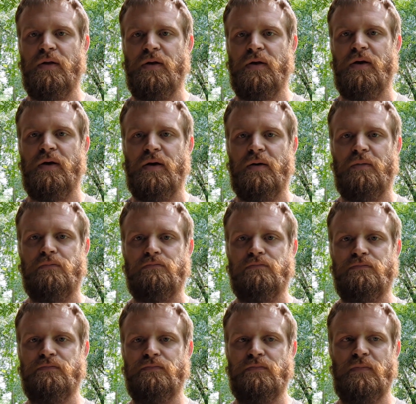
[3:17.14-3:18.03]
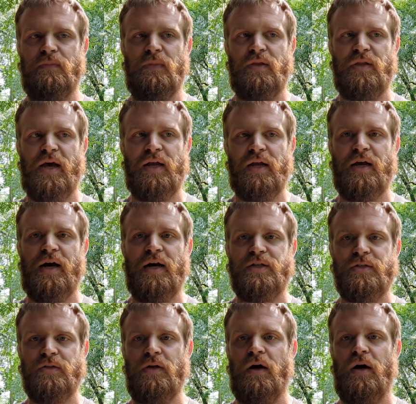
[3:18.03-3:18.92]
um, that
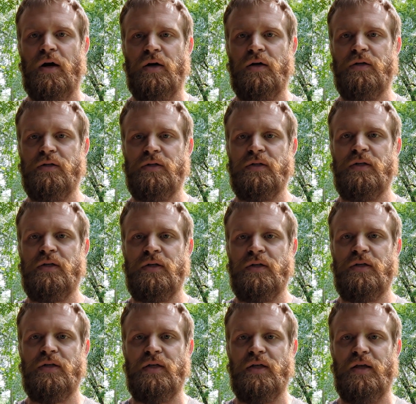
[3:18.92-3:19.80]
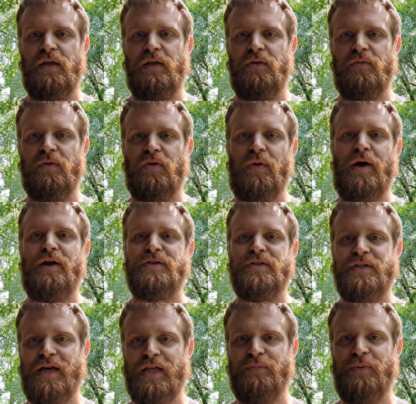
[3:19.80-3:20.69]
God's law it
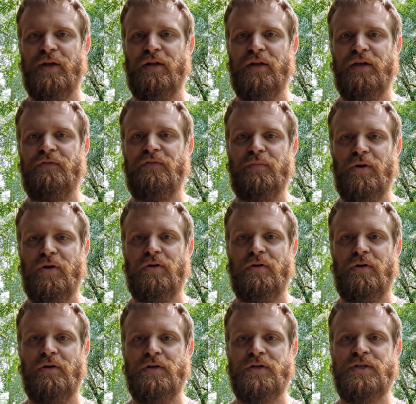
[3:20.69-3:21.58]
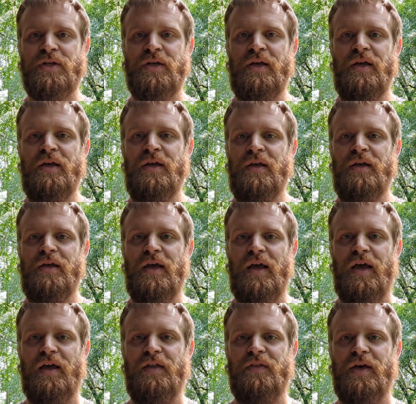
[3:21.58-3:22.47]
requires the death penalty for murderers,
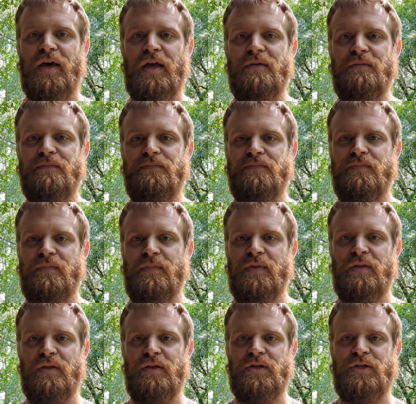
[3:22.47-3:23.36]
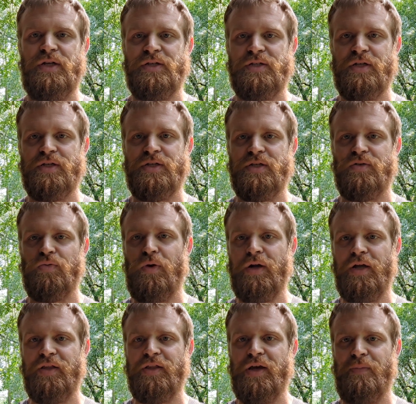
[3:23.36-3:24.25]
and that Jesus is
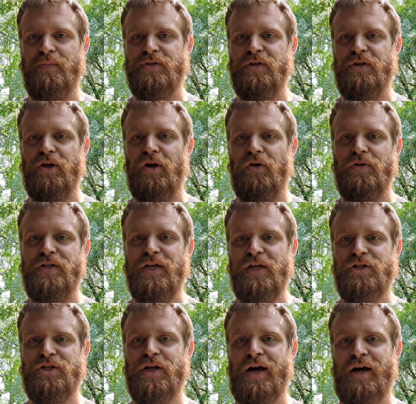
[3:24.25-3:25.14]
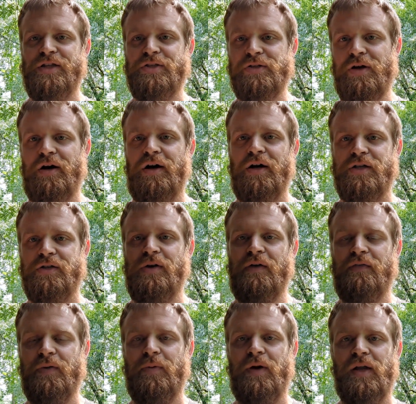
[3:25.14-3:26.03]
wanting them to go teach God's law to
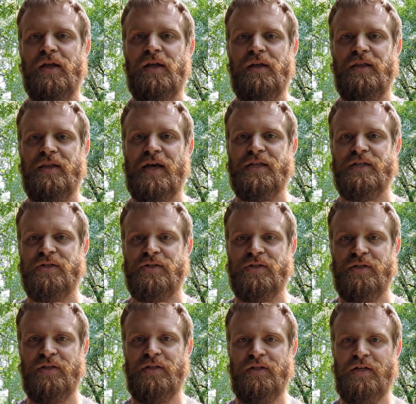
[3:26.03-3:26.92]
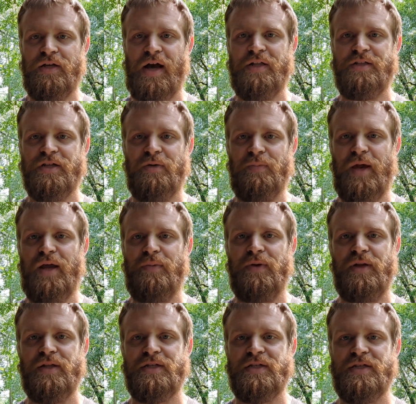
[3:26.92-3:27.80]
everybody. That's God's
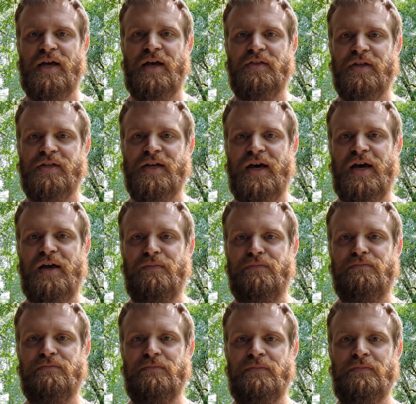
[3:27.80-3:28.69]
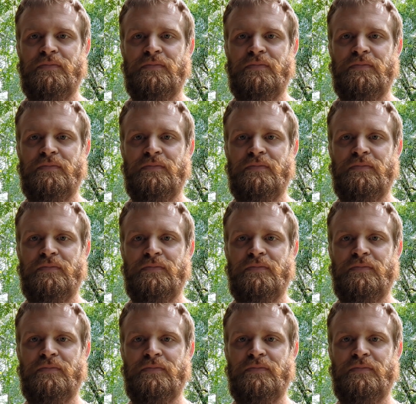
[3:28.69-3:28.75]
commandments at the time